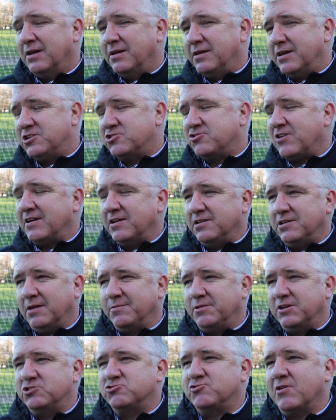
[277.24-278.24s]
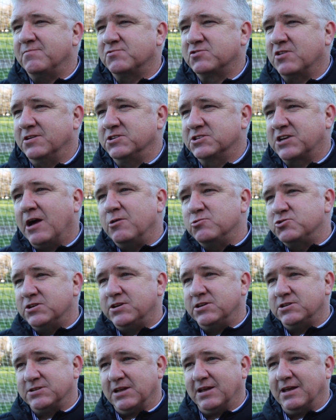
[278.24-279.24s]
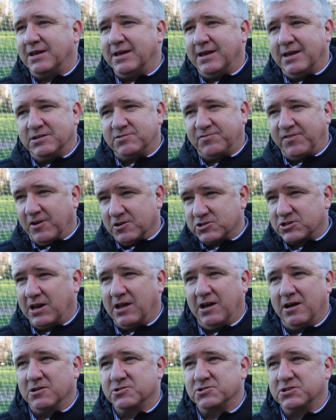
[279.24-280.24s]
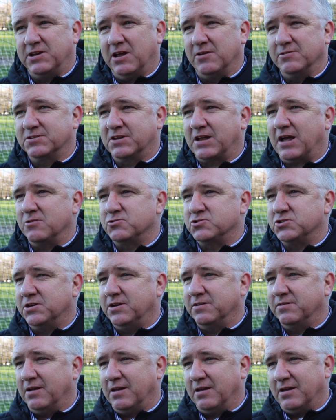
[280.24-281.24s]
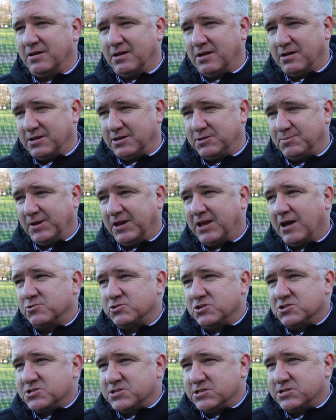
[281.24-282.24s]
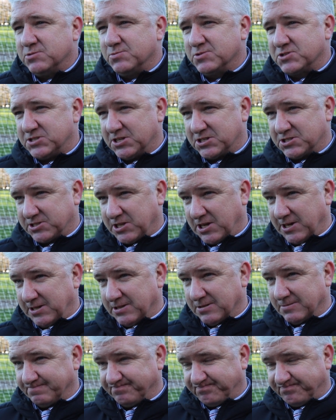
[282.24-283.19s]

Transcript: His strength, his strengths So his coaching is, is first class. You know, he's coaching. Uh, uh, he's been coaching since he was 16.